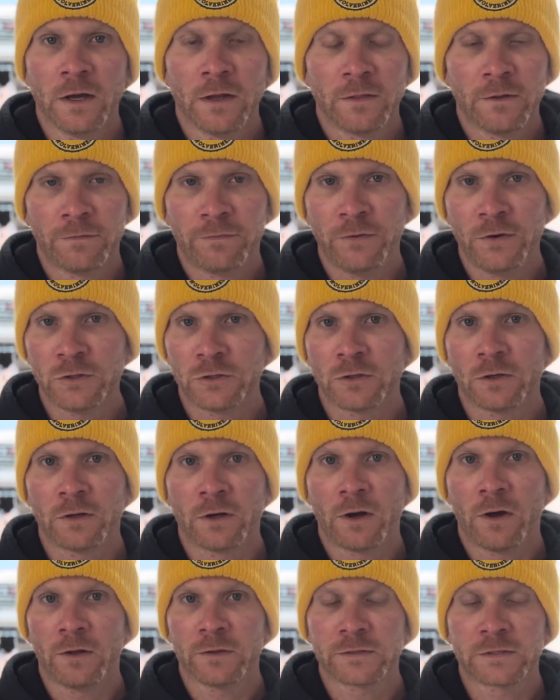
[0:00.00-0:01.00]
The fish are
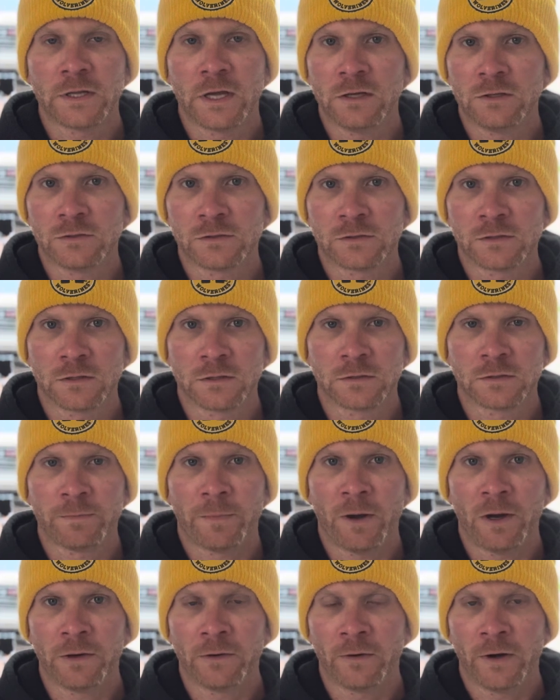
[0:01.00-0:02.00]
in all stages of the
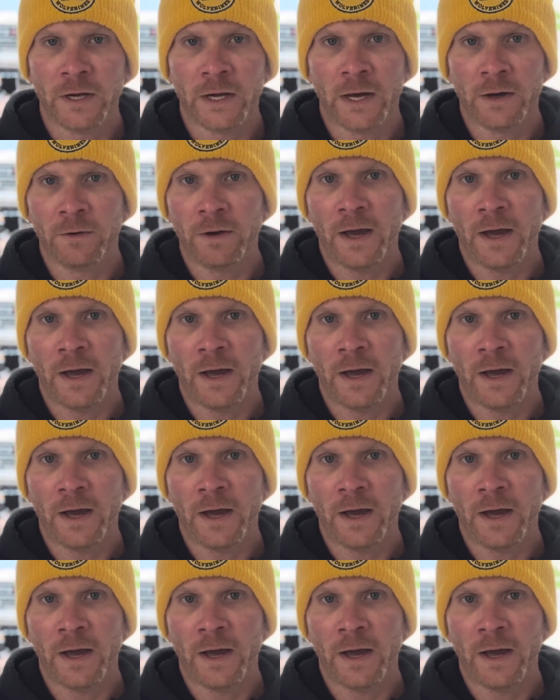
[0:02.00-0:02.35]
spawn right now.